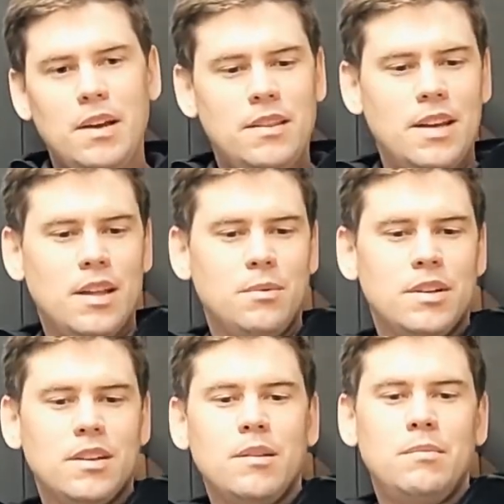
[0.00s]
and the other
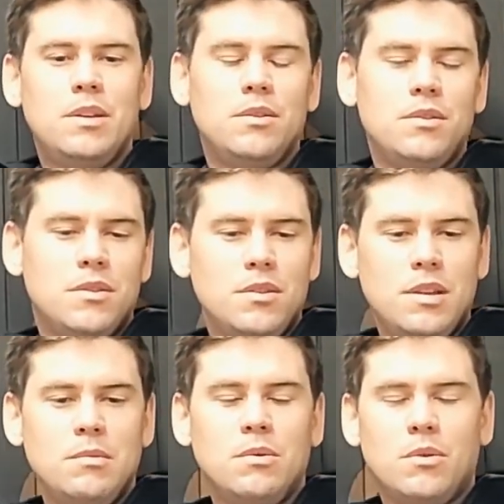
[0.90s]
one can be used
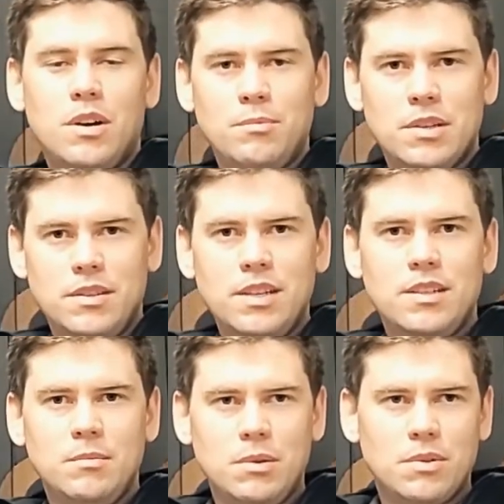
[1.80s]
30mm wide by
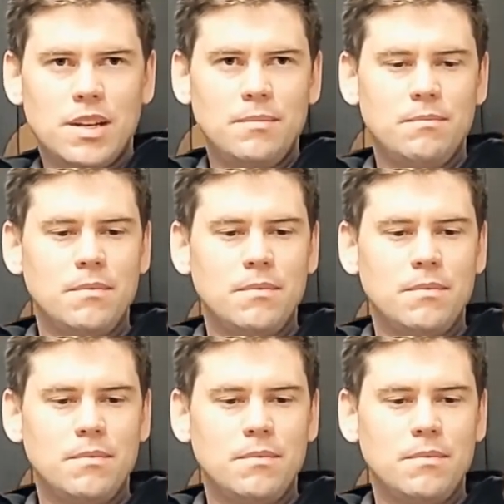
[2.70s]
60mm deep.